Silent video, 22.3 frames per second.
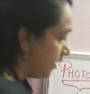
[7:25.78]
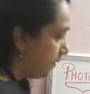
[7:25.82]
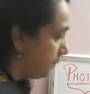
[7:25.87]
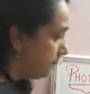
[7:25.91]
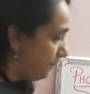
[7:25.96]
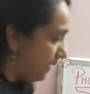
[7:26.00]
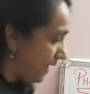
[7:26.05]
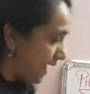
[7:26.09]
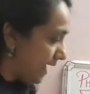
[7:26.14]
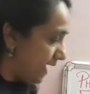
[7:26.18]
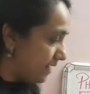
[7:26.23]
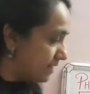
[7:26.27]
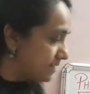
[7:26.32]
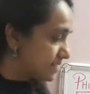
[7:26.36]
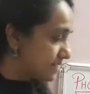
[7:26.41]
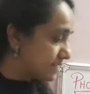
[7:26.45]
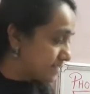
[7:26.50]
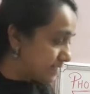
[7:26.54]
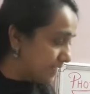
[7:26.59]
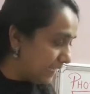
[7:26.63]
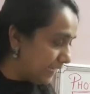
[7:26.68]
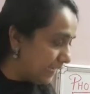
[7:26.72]
plants
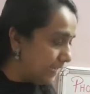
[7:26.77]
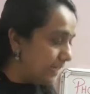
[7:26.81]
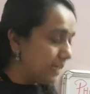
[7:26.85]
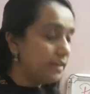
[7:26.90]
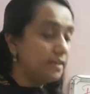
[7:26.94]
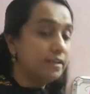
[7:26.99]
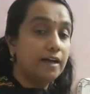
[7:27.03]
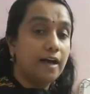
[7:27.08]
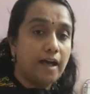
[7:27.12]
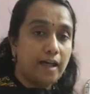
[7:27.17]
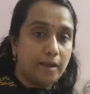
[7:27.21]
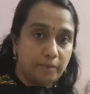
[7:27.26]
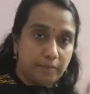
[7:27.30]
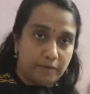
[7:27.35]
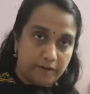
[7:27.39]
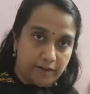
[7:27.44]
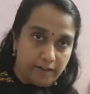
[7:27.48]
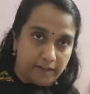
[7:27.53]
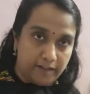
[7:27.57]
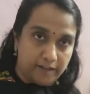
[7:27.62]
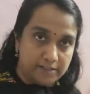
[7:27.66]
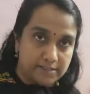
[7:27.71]
need carbon
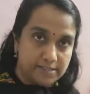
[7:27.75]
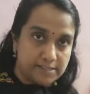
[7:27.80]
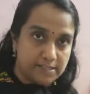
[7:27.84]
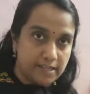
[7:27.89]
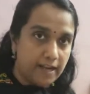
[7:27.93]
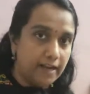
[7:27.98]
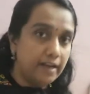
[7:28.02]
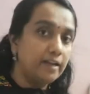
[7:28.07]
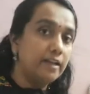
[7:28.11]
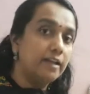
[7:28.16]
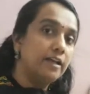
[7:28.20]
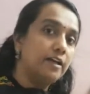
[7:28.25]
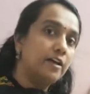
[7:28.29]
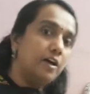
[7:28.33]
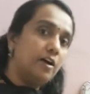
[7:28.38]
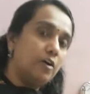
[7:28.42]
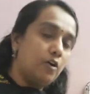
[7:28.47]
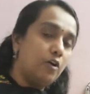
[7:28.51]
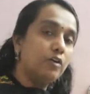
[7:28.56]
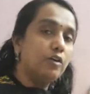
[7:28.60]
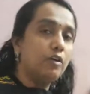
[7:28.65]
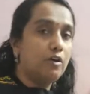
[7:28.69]
dioxide
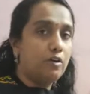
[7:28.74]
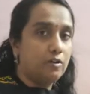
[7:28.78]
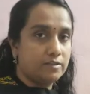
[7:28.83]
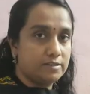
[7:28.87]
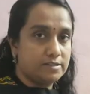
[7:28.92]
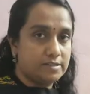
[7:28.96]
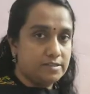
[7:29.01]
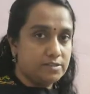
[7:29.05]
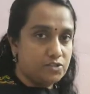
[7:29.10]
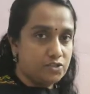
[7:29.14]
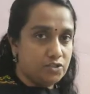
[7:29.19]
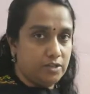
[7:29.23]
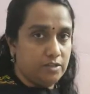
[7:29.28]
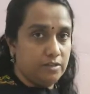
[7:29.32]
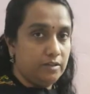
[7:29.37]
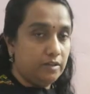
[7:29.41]
or oxygen,